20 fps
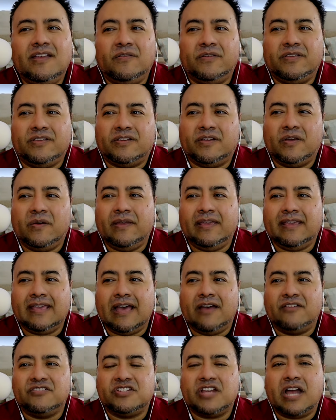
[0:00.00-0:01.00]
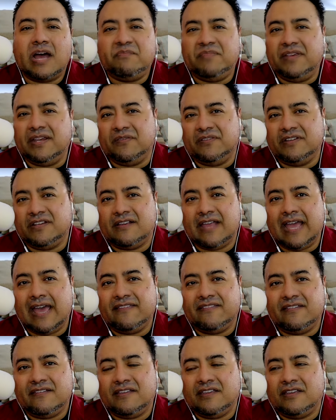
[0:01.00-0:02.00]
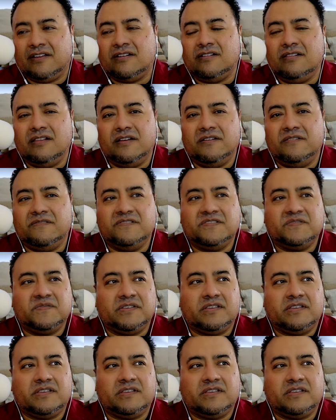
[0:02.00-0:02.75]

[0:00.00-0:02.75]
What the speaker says: when you're going out shopping, when you're gathering your clothes,